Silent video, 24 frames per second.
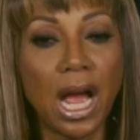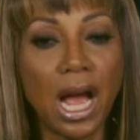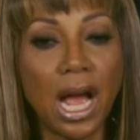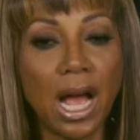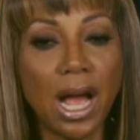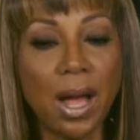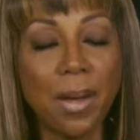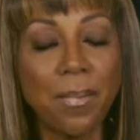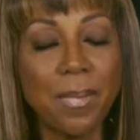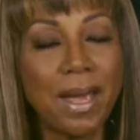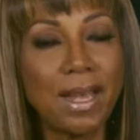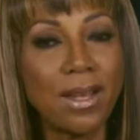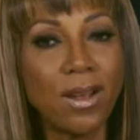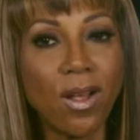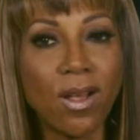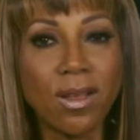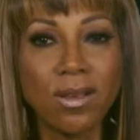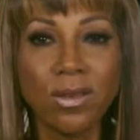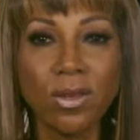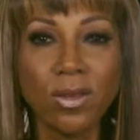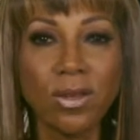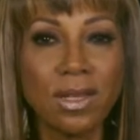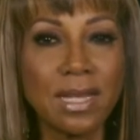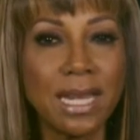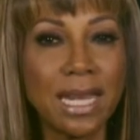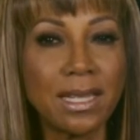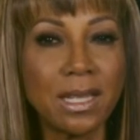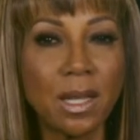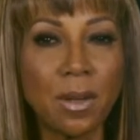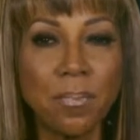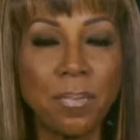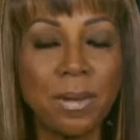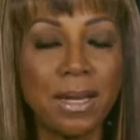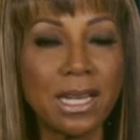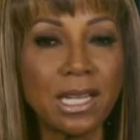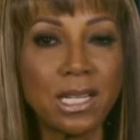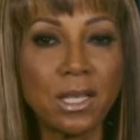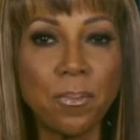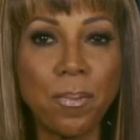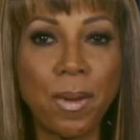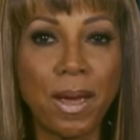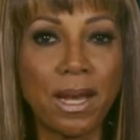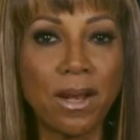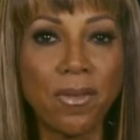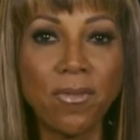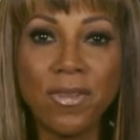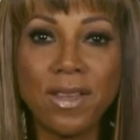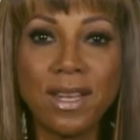And also that the biggest
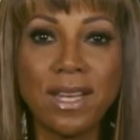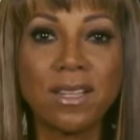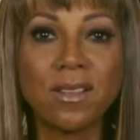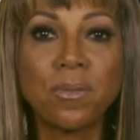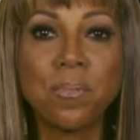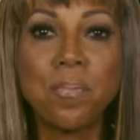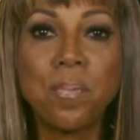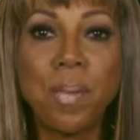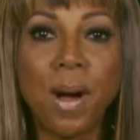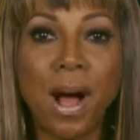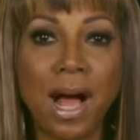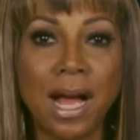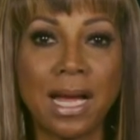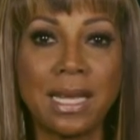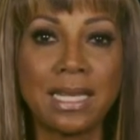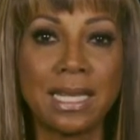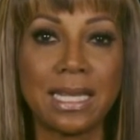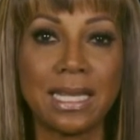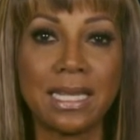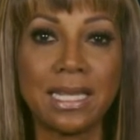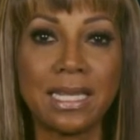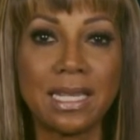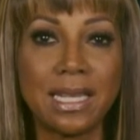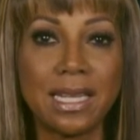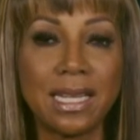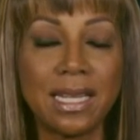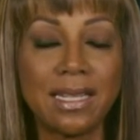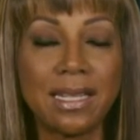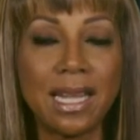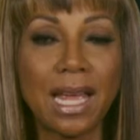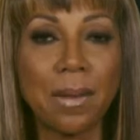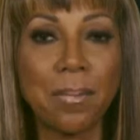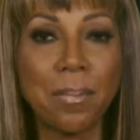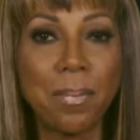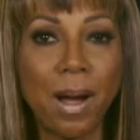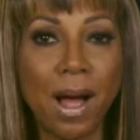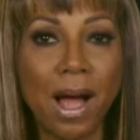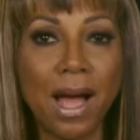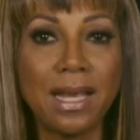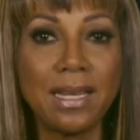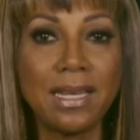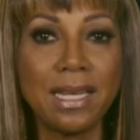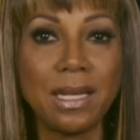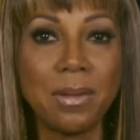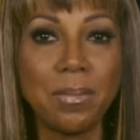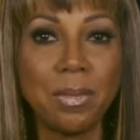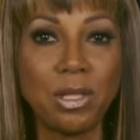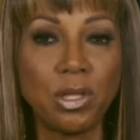benefit is bonding. That
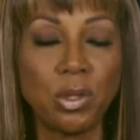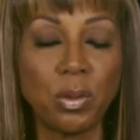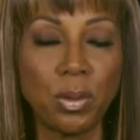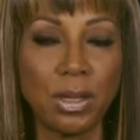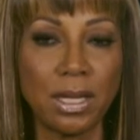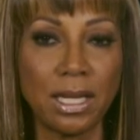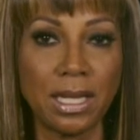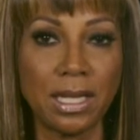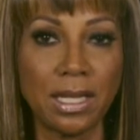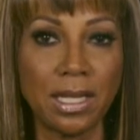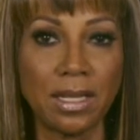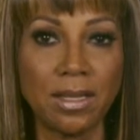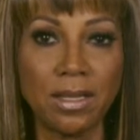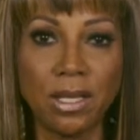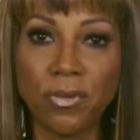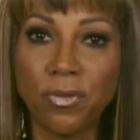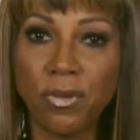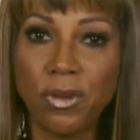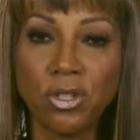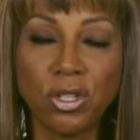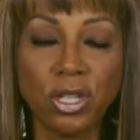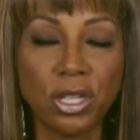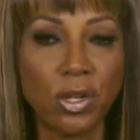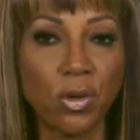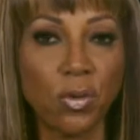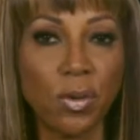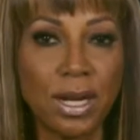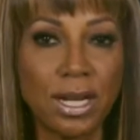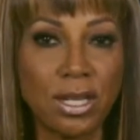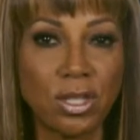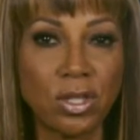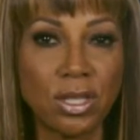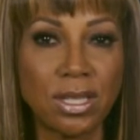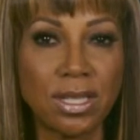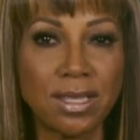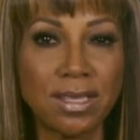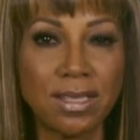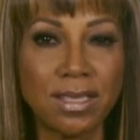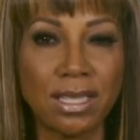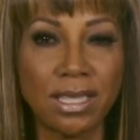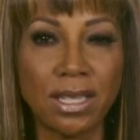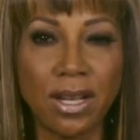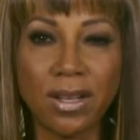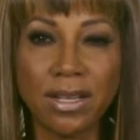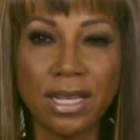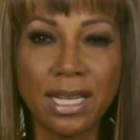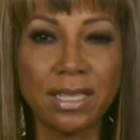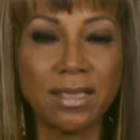bonding between the different generations, the
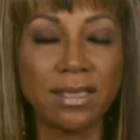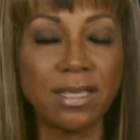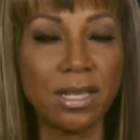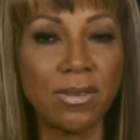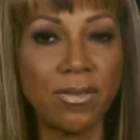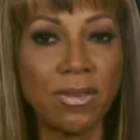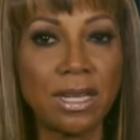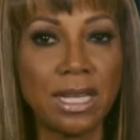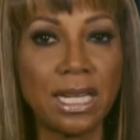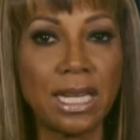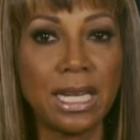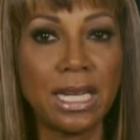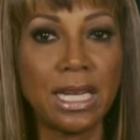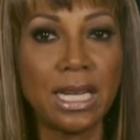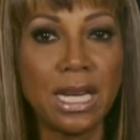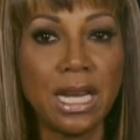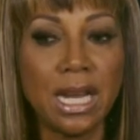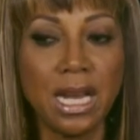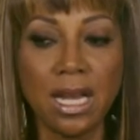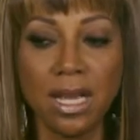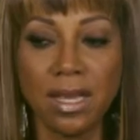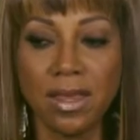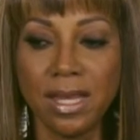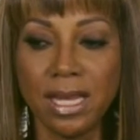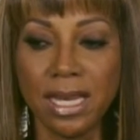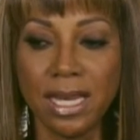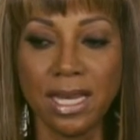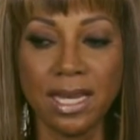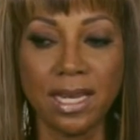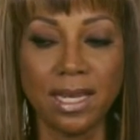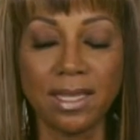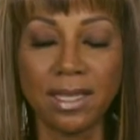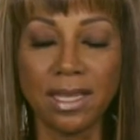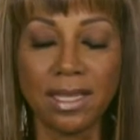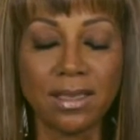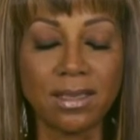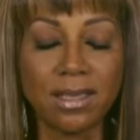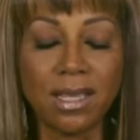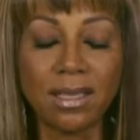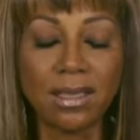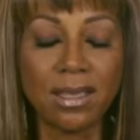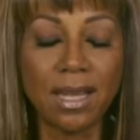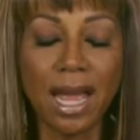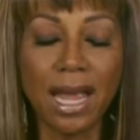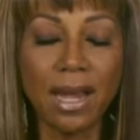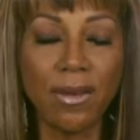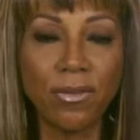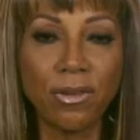connectivity, the
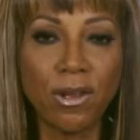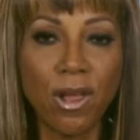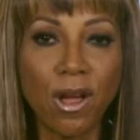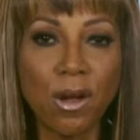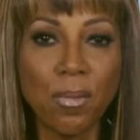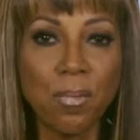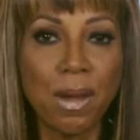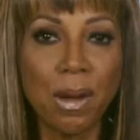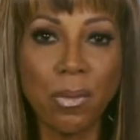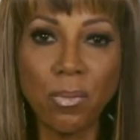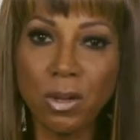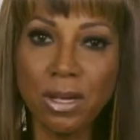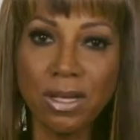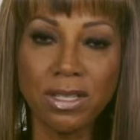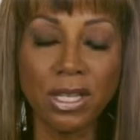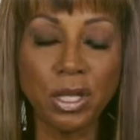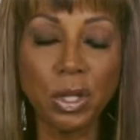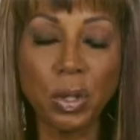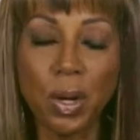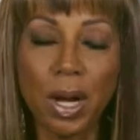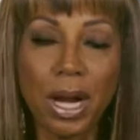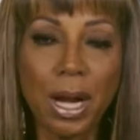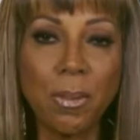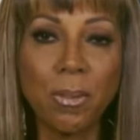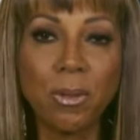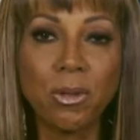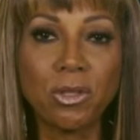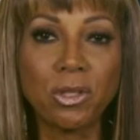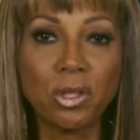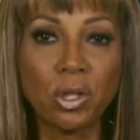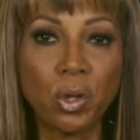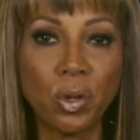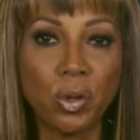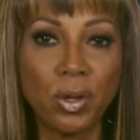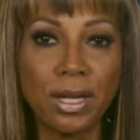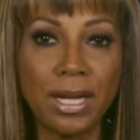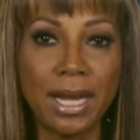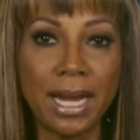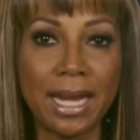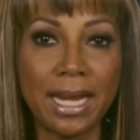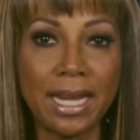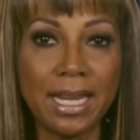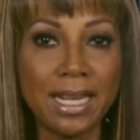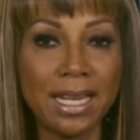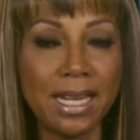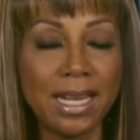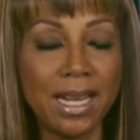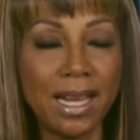lifelong memories that you're able to
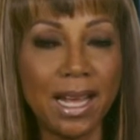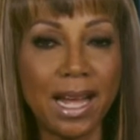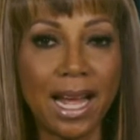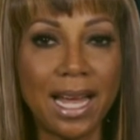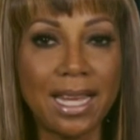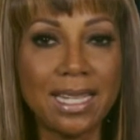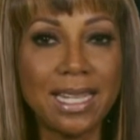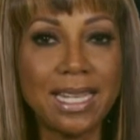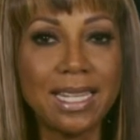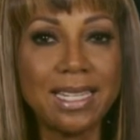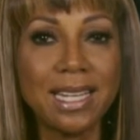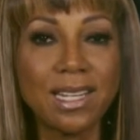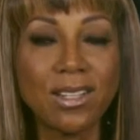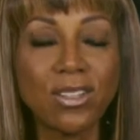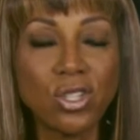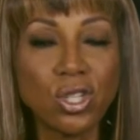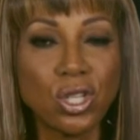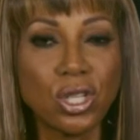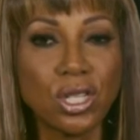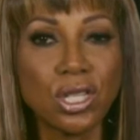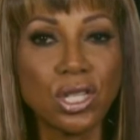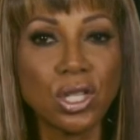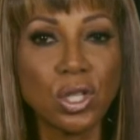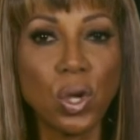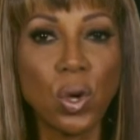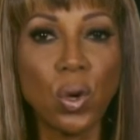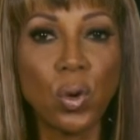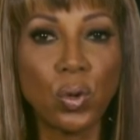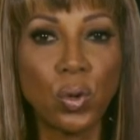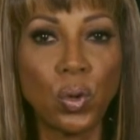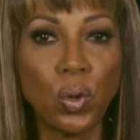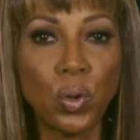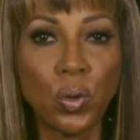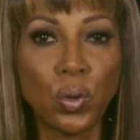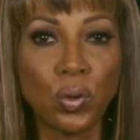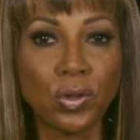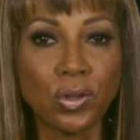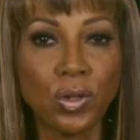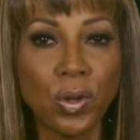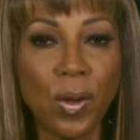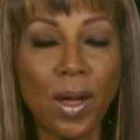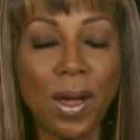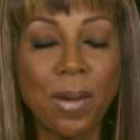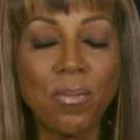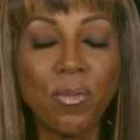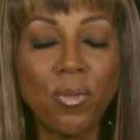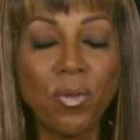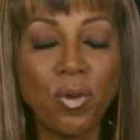create. I think that's just so cool. So
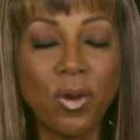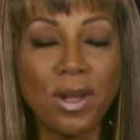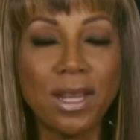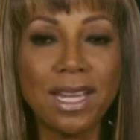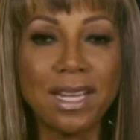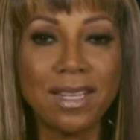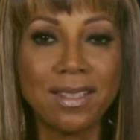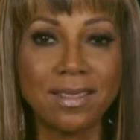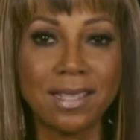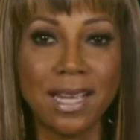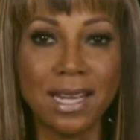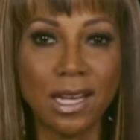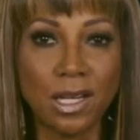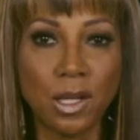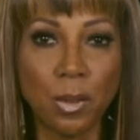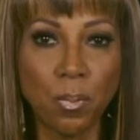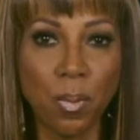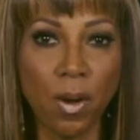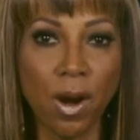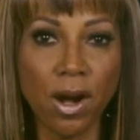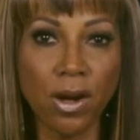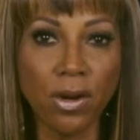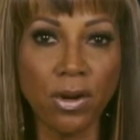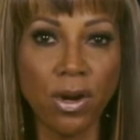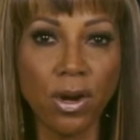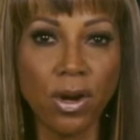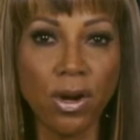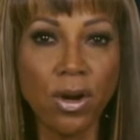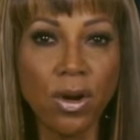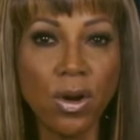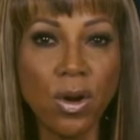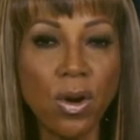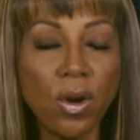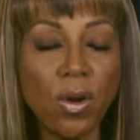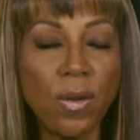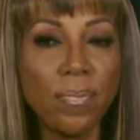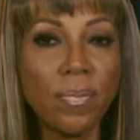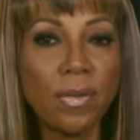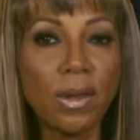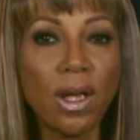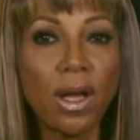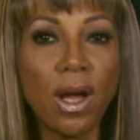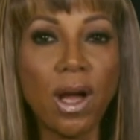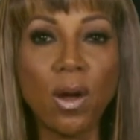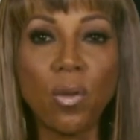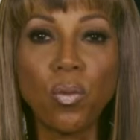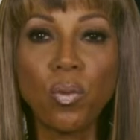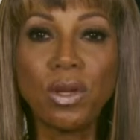I'm really excited to partner
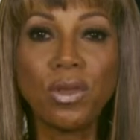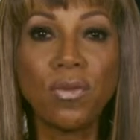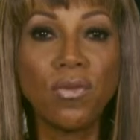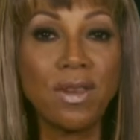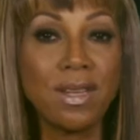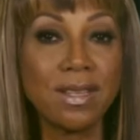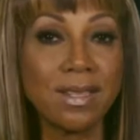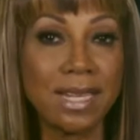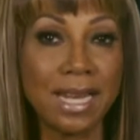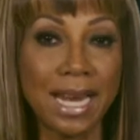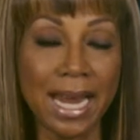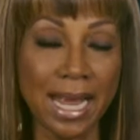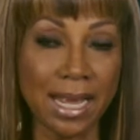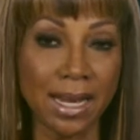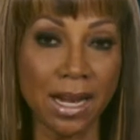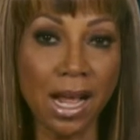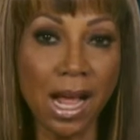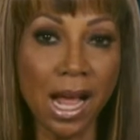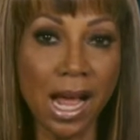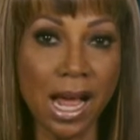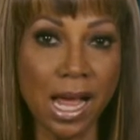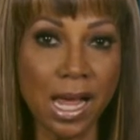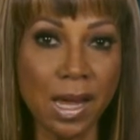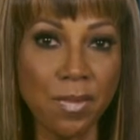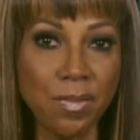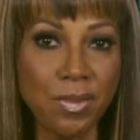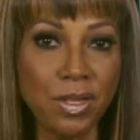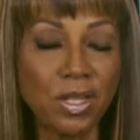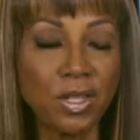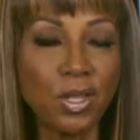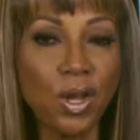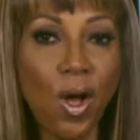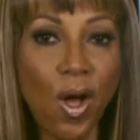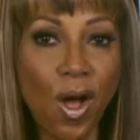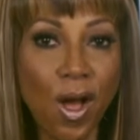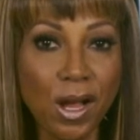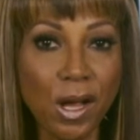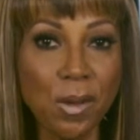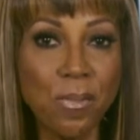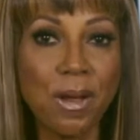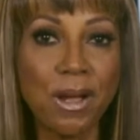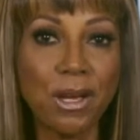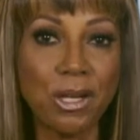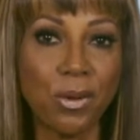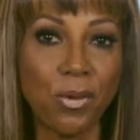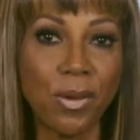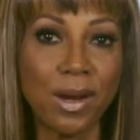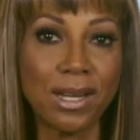with Visit Anaheim to talk
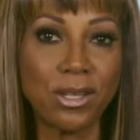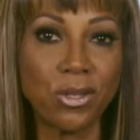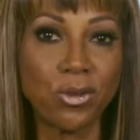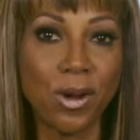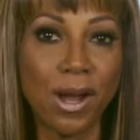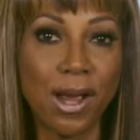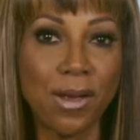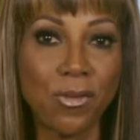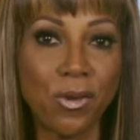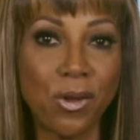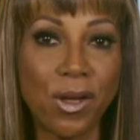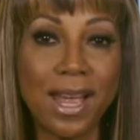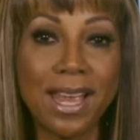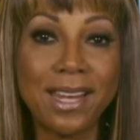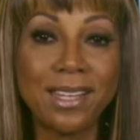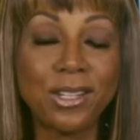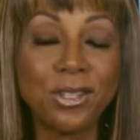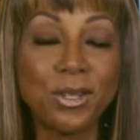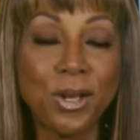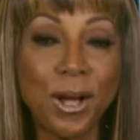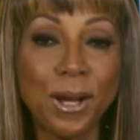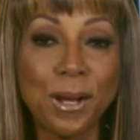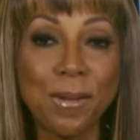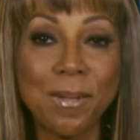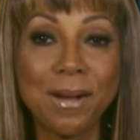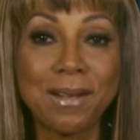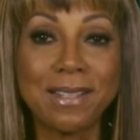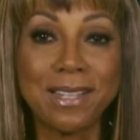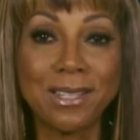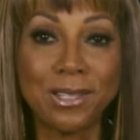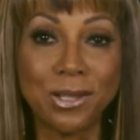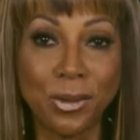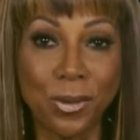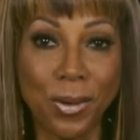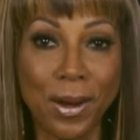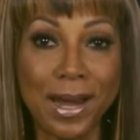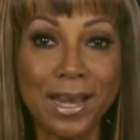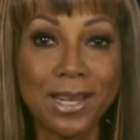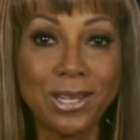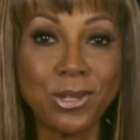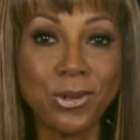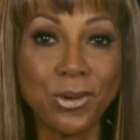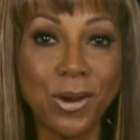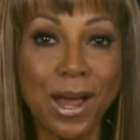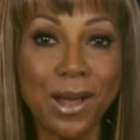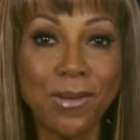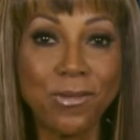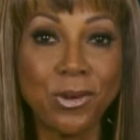about grand travel and to talk about this grand
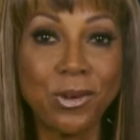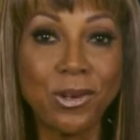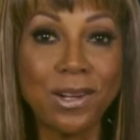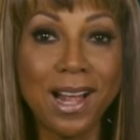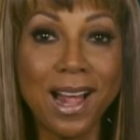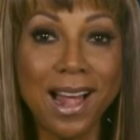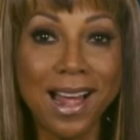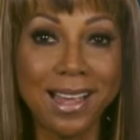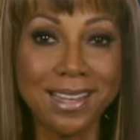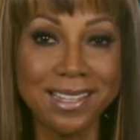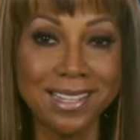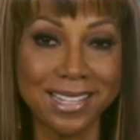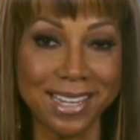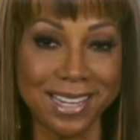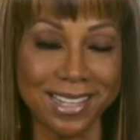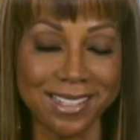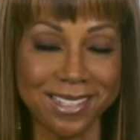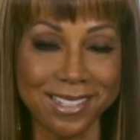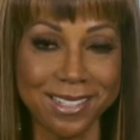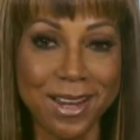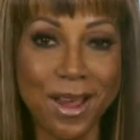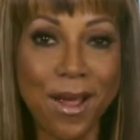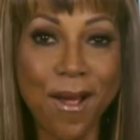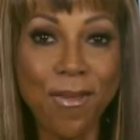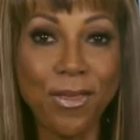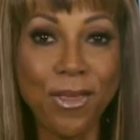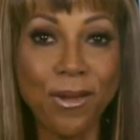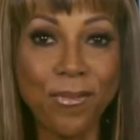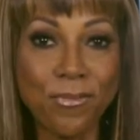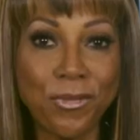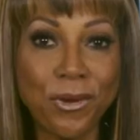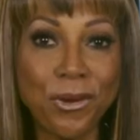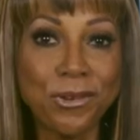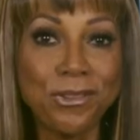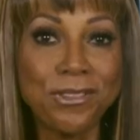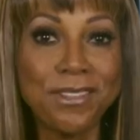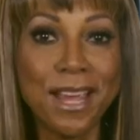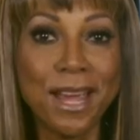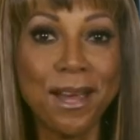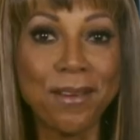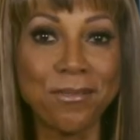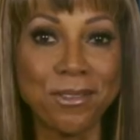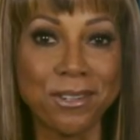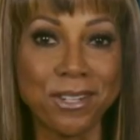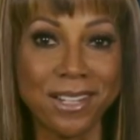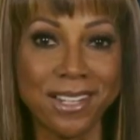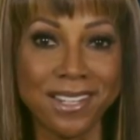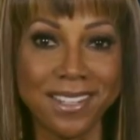travel contest, the first
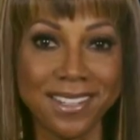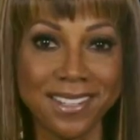ever.